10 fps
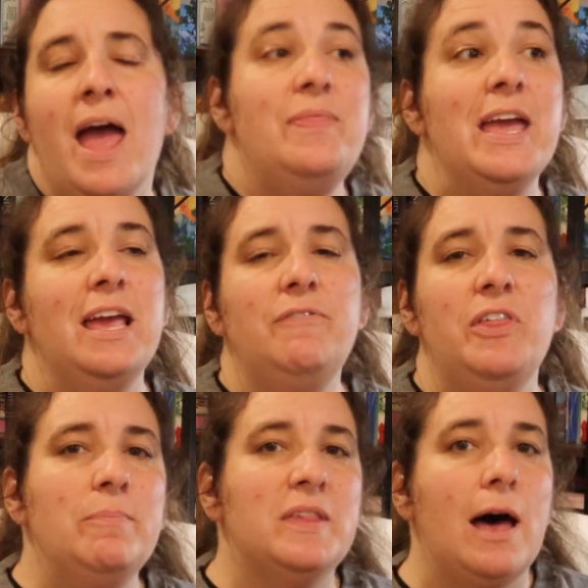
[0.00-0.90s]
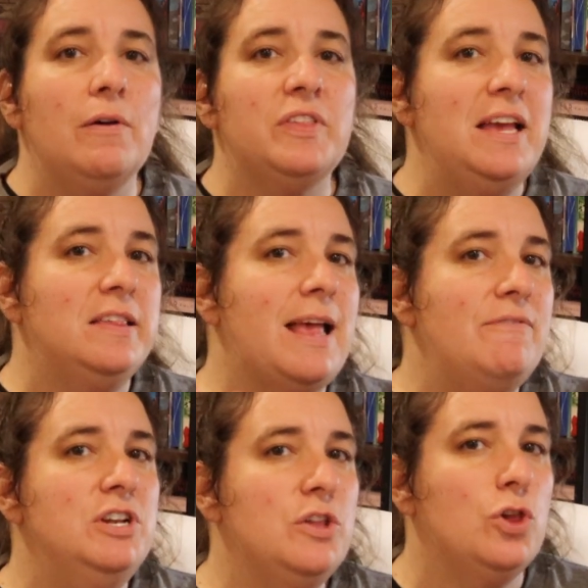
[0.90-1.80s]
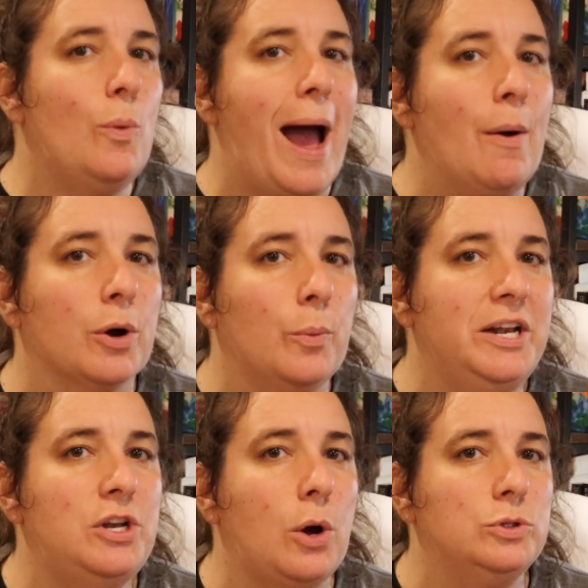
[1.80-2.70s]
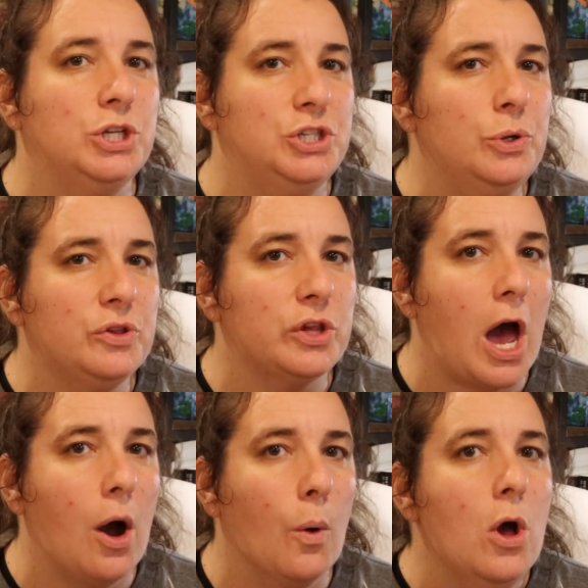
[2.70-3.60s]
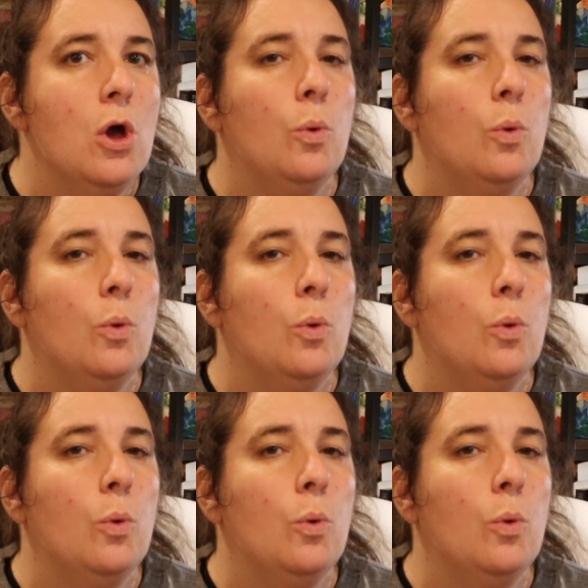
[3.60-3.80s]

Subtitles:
and they give themselves a 72-hour window to do so,